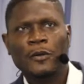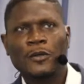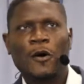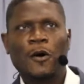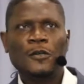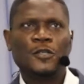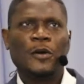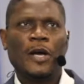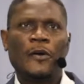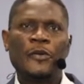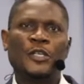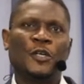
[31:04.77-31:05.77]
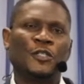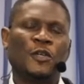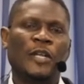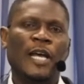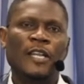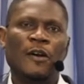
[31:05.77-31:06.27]
us, you can reach us on
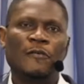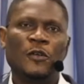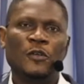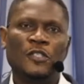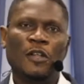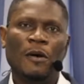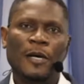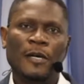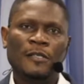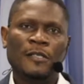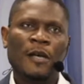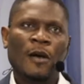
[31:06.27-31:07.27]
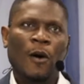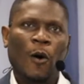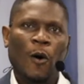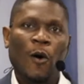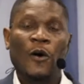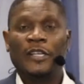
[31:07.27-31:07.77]
any of those numbers
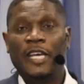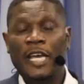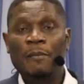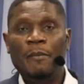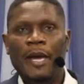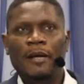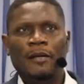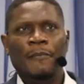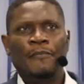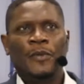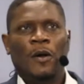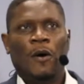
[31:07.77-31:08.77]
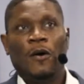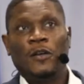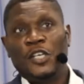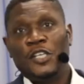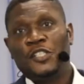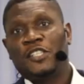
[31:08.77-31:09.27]
or on email or on
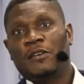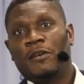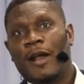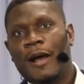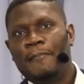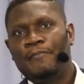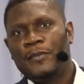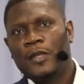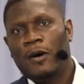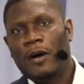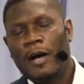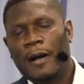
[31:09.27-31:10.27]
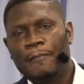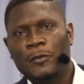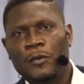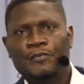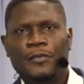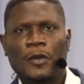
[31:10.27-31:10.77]
Instagram um,
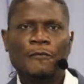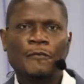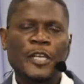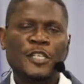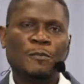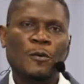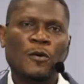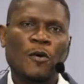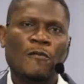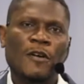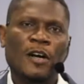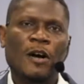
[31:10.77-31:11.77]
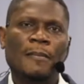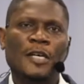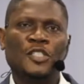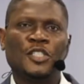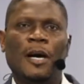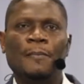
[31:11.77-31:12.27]
or Facebook, Overcomers
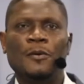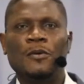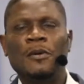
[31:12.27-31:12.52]
Chapel.